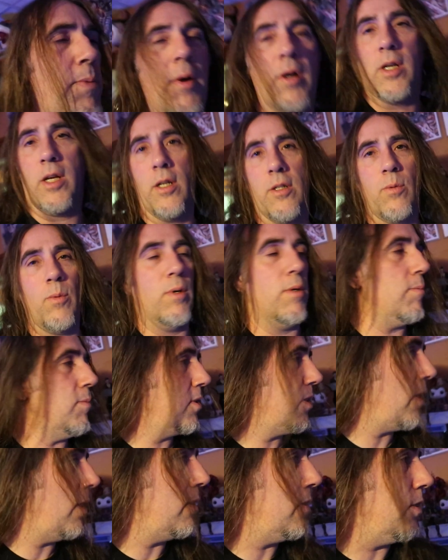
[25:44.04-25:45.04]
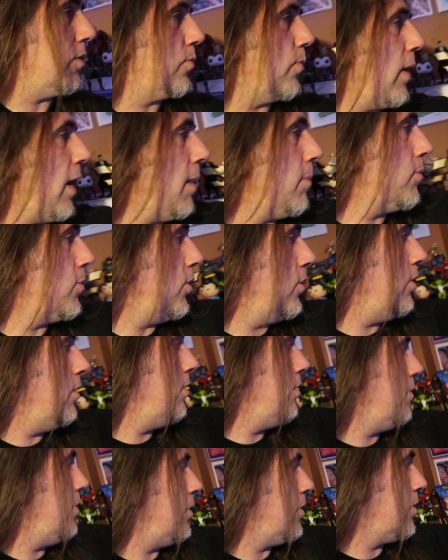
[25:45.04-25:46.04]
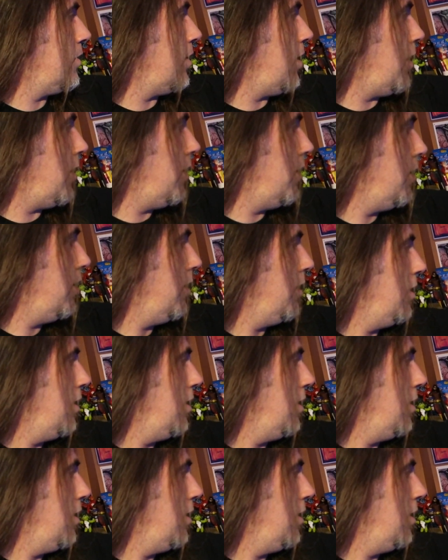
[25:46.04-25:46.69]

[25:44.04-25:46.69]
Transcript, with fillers: Spawn characters. Well, besides this raptor, this uh,